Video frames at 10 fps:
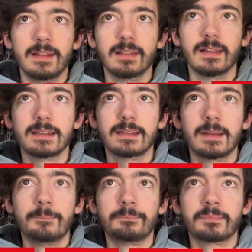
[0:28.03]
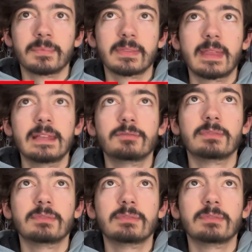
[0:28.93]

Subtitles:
Like, that is